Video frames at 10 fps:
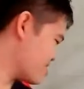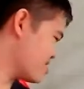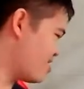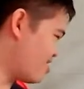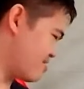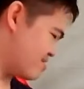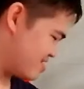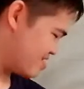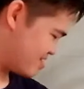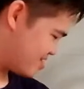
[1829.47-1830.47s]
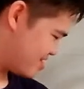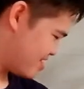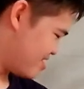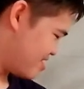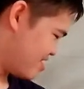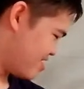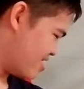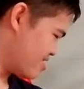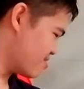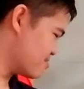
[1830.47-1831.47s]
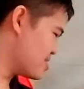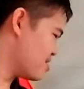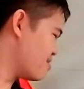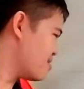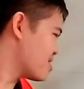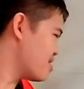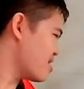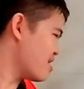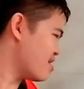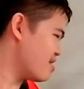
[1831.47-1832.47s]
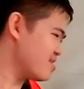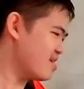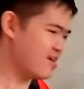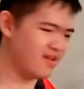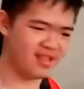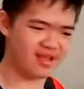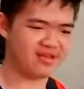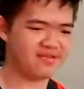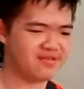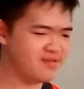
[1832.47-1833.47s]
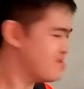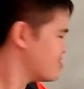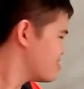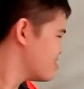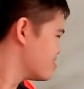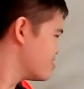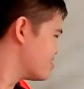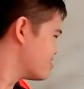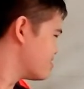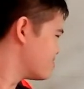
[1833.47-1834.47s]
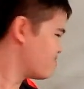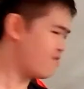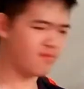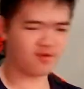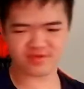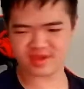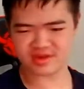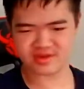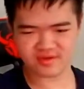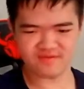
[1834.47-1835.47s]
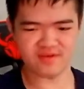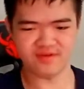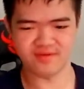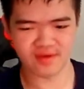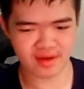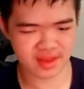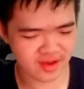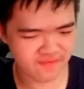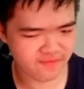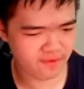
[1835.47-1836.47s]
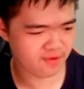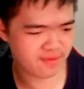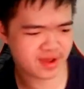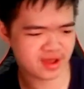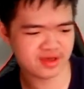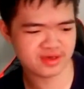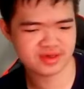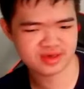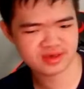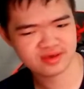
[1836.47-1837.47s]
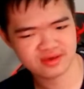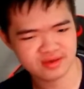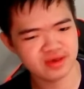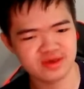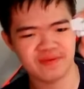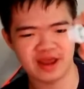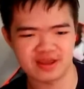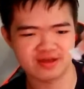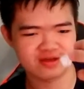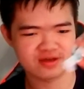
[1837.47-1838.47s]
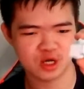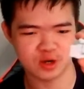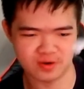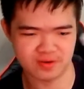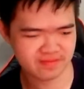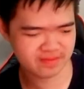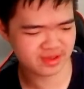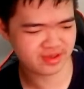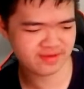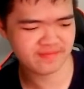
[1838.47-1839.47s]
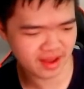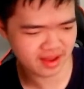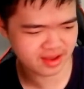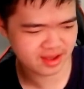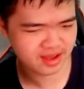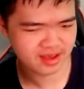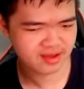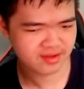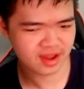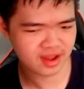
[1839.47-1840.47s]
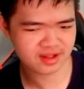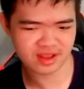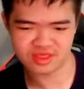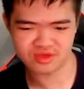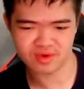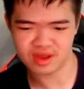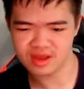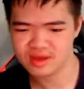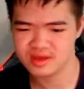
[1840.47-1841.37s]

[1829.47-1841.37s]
Oh, gosh, I don't even know. I got, I got, I got like four more things to review. I said four because Spike, sure. Spike. Technically three.